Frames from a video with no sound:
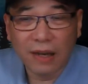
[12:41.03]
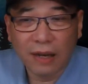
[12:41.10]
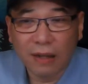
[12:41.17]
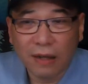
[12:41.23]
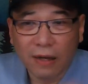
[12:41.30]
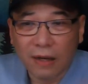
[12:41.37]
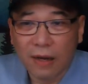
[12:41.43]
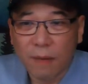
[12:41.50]

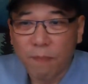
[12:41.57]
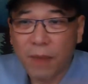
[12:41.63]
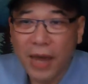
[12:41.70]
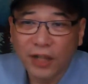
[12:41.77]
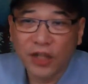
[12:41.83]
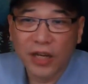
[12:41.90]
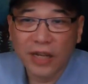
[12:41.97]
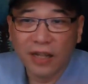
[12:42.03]
a
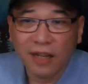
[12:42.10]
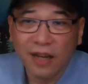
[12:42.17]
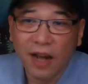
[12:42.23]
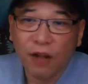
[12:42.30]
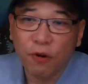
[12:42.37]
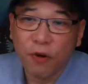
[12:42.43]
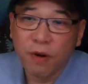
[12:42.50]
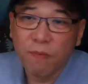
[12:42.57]
page in the
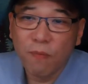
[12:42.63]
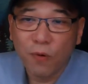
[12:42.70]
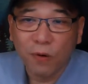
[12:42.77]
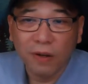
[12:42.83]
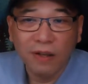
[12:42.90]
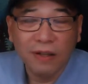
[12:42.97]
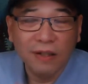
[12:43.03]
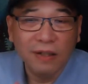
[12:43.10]
coloring
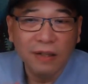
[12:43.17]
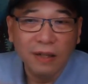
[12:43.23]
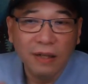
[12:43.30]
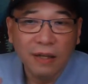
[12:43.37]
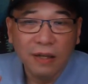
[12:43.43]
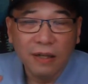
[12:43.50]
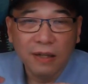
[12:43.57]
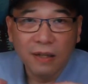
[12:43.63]
book
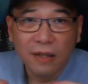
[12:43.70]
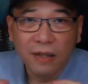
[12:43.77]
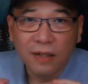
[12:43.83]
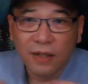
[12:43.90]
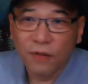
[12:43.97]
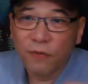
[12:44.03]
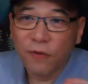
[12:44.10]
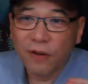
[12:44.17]

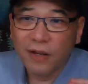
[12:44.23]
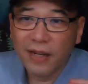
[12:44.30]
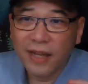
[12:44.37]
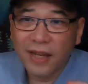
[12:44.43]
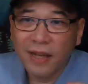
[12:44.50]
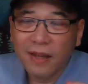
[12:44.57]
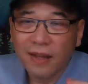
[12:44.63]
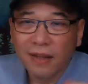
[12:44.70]

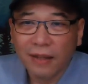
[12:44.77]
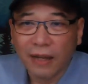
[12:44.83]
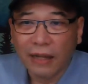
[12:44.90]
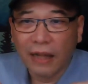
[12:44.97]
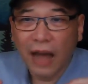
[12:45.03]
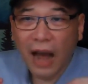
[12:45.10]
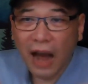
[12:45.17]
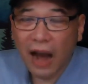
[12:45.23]
differently
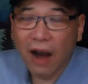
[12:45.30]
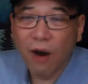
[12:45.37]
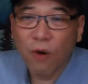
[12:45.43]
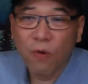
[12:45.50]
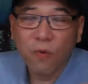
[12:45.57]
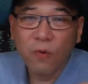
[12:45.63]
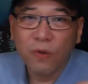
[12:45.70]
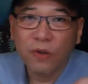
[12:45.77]
than
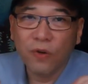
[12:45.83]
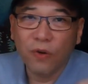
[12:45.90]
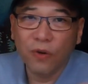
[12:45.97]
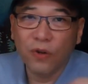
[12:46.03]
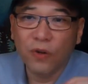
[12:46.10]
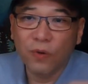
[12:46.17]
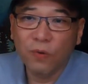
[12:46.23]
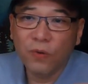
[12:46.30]
how you're
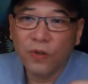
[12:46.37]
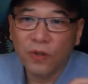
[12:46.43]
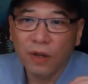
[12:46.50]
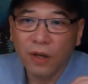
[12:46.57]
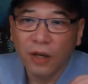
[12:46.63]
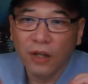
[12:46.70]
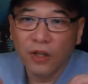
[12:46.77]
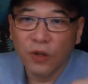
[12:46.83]
used
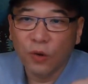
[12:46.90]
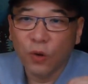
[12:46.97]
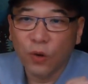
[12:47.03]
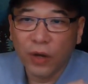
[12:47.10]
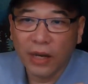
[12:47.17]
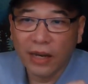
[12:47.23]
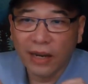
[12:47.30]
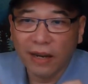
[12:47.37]
to
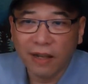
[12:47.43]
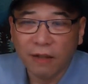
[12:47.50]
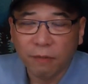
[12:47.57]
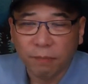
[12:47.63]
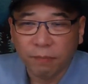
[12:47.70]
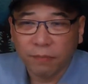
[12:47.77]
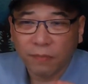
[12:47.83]
looking at it.